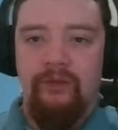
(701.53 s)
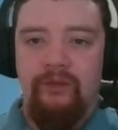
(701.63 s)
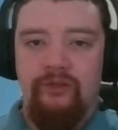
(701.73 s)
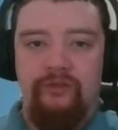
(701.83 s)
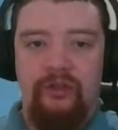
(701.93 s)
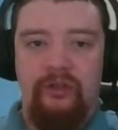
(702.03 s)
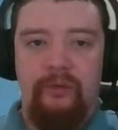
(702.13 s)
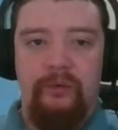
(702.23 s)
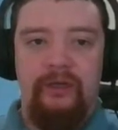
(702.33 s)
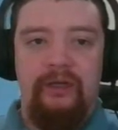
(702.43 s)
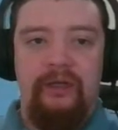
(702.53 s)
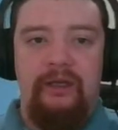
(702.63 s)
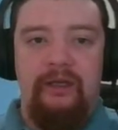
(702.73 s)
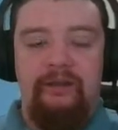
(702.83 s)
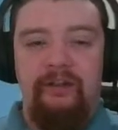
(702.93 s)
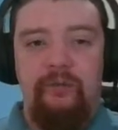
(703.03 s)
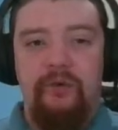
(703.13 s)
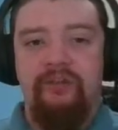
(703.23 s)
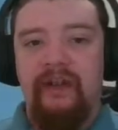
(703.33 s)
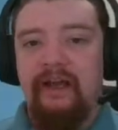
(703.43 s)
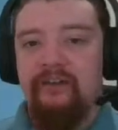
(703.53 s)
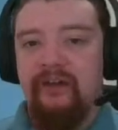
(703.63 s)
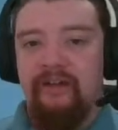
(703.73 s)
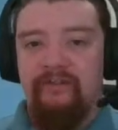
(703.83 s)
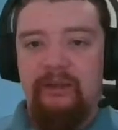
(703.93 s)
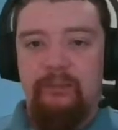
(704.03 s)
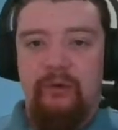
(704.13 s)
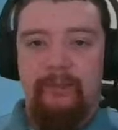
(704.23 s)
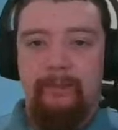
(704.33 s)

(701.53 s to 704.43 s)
So this wasn't actually a free pawn.